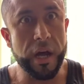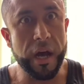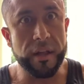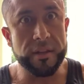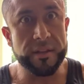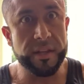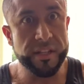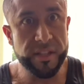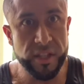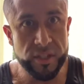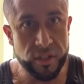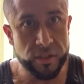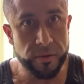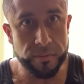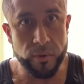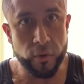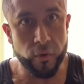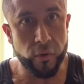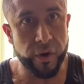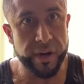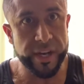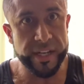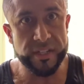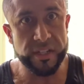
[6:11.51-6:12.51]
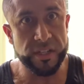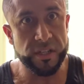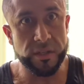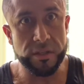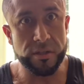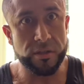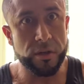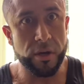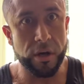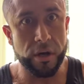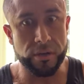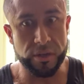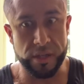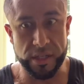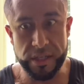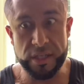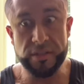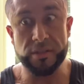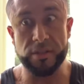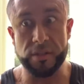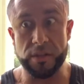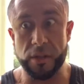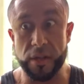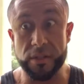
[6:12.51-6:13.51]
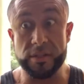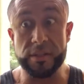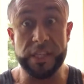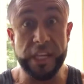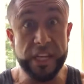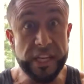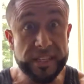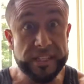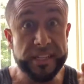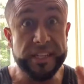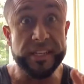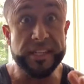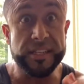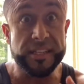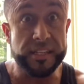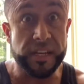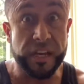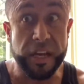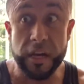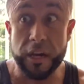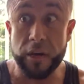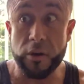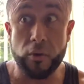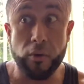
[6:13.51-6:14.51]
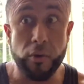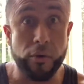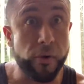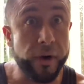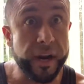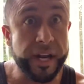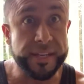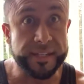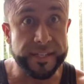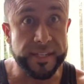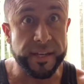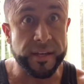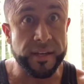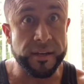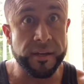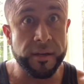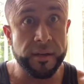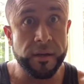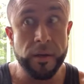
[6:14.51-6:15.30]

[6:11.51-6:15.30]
This is some crazy, you know, this is crazy.